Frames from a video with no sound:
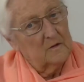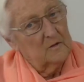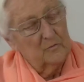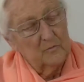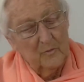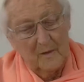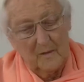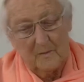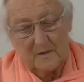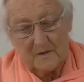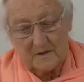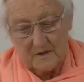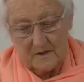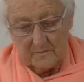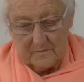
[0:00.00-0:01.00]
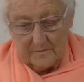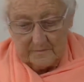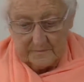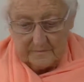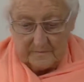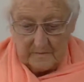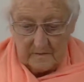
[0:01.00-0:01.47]
You remember
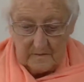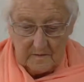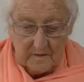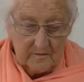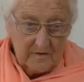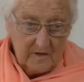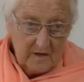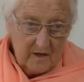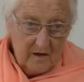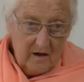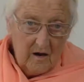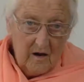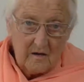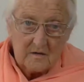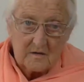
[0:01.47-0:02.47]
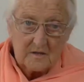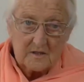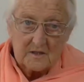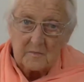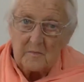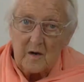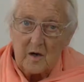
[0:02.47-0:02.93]
some of the arts,
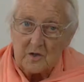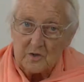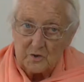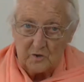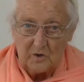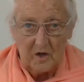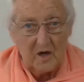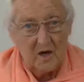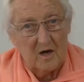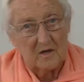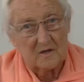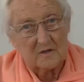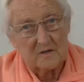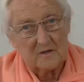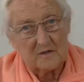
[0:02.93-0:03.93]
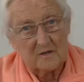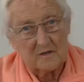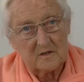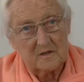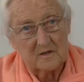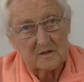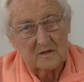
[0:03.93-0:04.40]
the martial
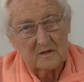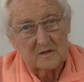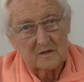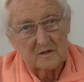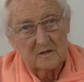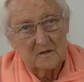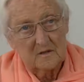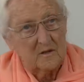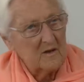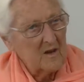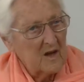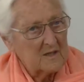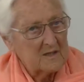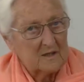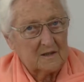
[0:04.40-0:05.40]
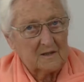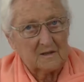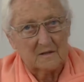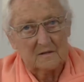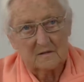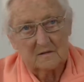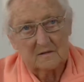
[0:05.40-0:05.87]
arts, karate,
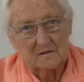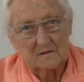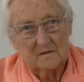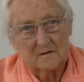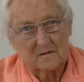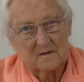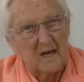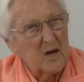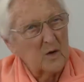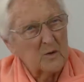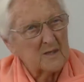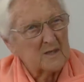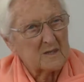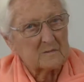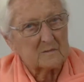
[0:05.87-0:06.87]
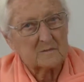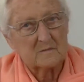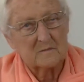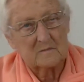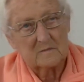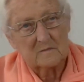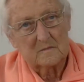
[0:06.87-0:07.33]

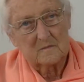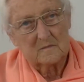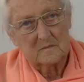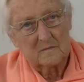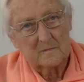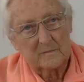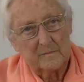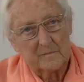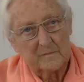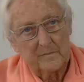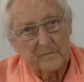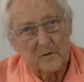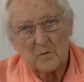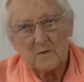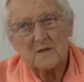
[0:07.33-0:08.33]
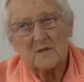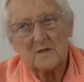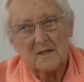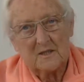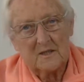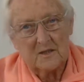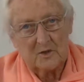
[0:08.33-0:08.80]
Taoism. What did
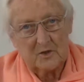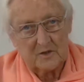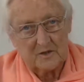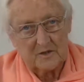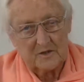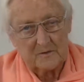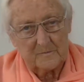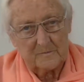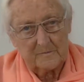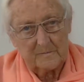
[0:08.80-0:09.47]
they teach us?